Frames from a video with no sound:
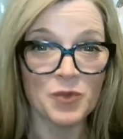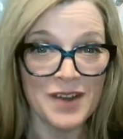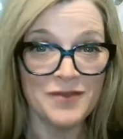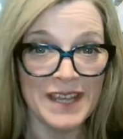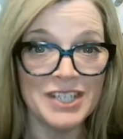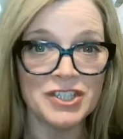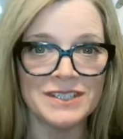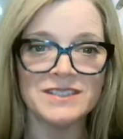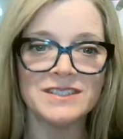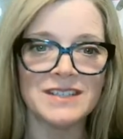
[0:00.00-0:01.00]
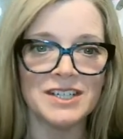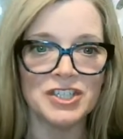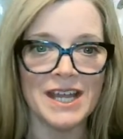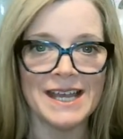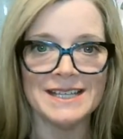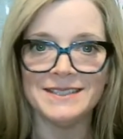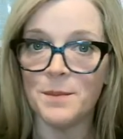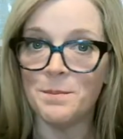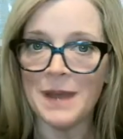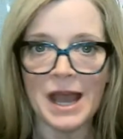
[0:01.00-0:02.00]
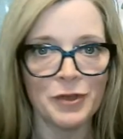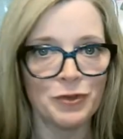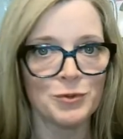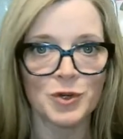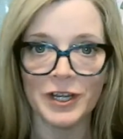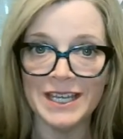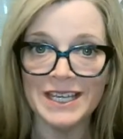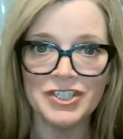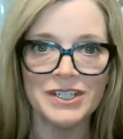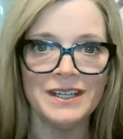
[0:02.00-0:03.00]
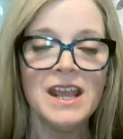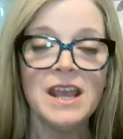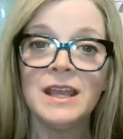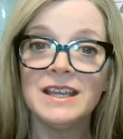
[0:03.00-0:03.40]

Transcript: renovations, such as a bathroom or a kitchen,